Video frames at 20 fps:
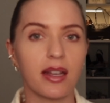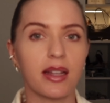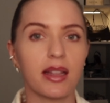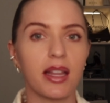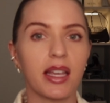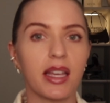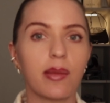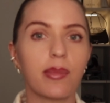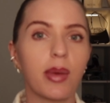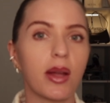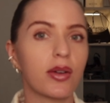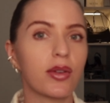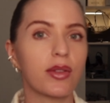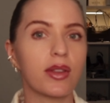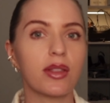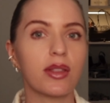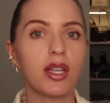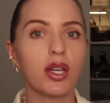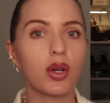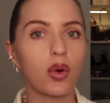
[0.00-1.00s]
I like it better
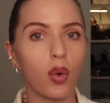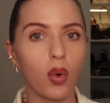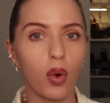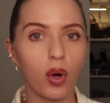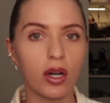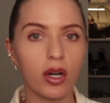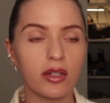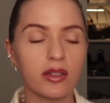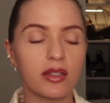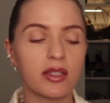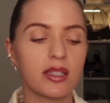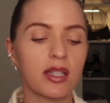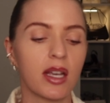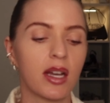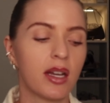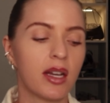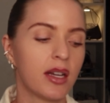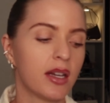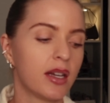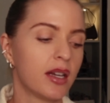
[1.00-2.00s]
than the quartz.
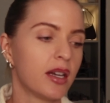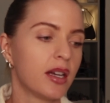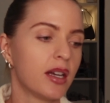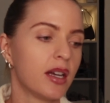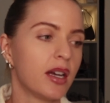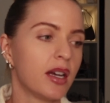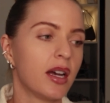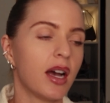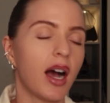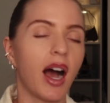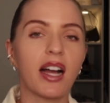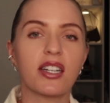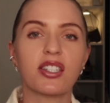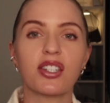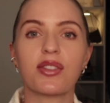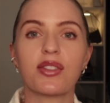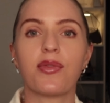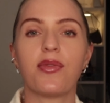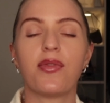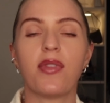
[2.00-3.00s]
I
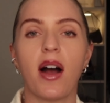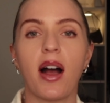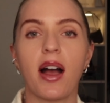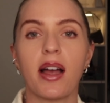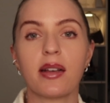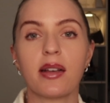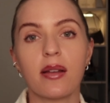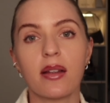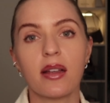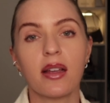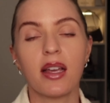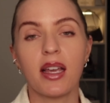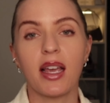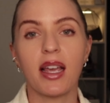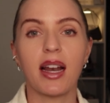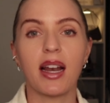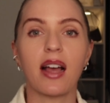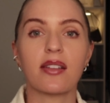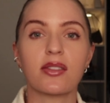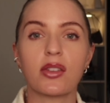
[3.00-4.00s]
just find
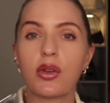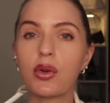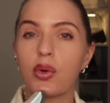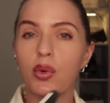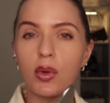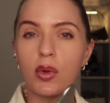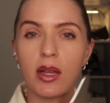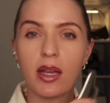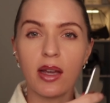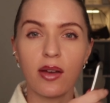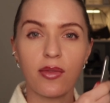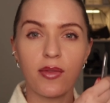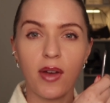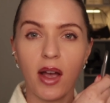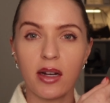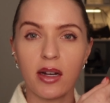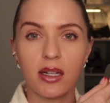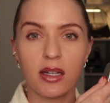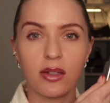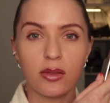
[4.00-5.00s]
it has a cooling
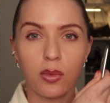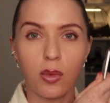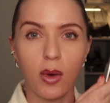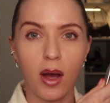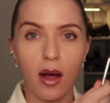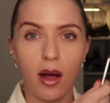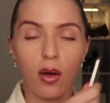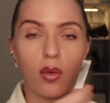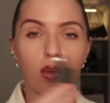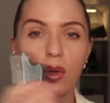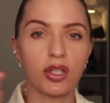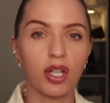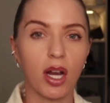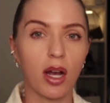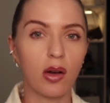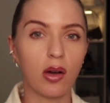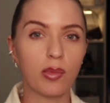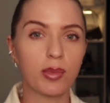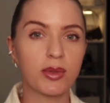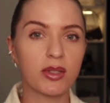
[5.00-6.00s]
effect as well, which
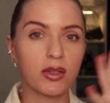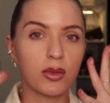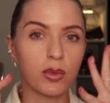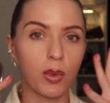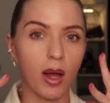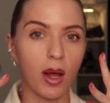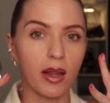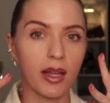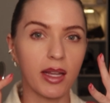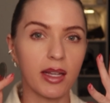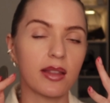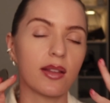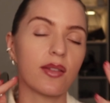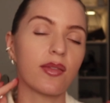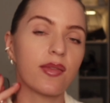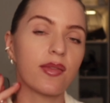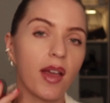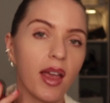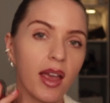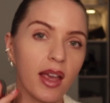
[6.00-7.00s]
helps swelling in the
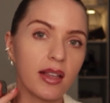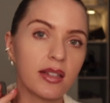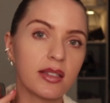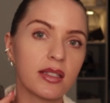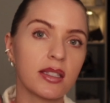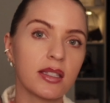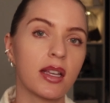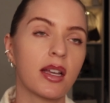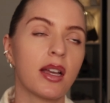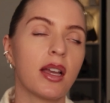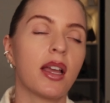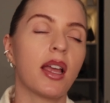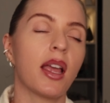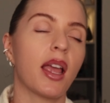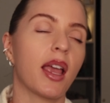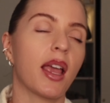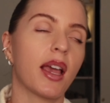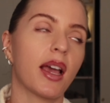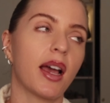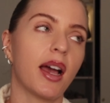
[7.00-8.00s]
face.
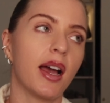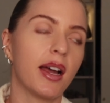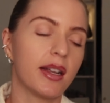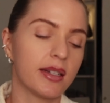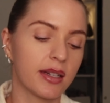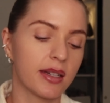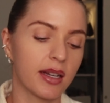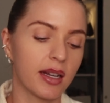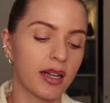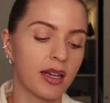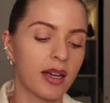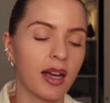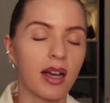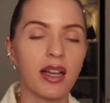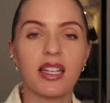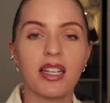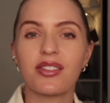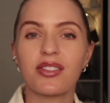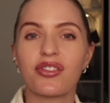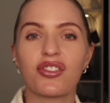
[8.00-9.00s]
And
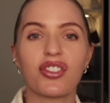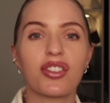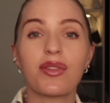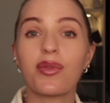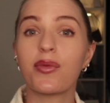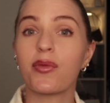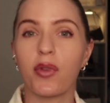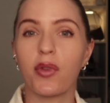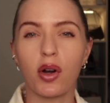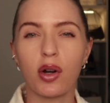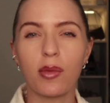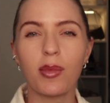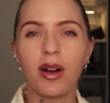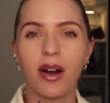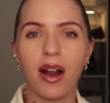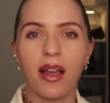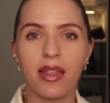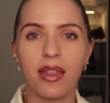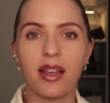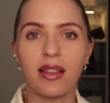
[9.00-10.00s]
it's just
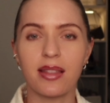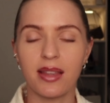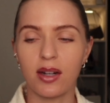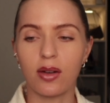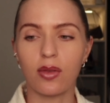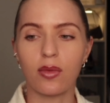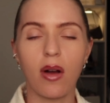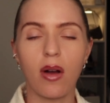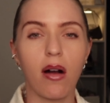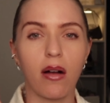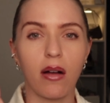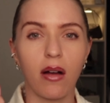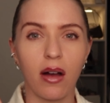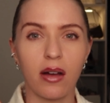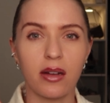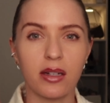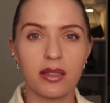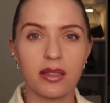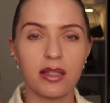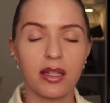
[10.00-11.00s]
firmer, I think, than a rock,
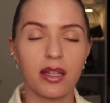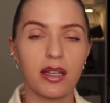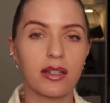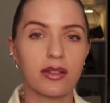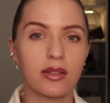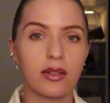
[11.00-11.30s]
honestly.